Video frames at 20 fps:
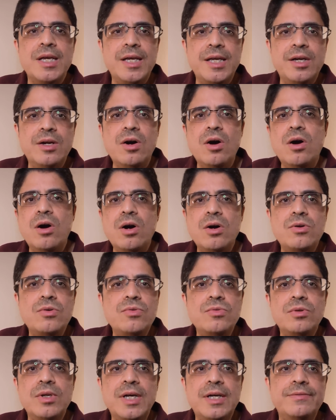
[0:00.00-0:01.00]
and all
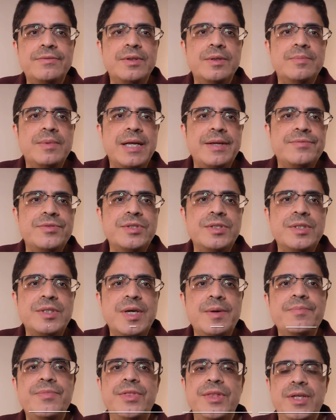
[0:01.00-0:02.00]
who love him have
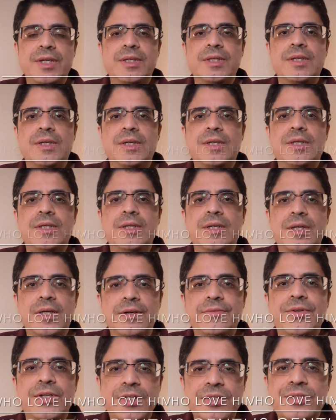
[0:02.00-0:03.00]
something
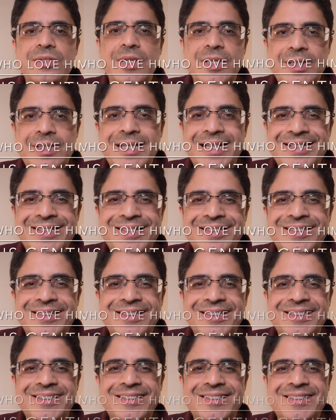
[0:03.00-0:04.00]
of his
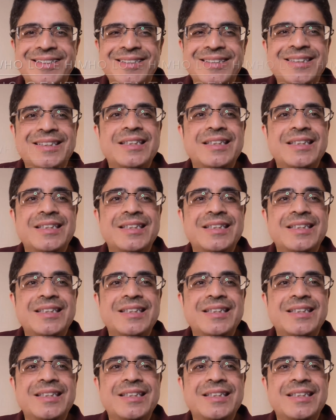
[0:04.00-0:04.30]
gentleness.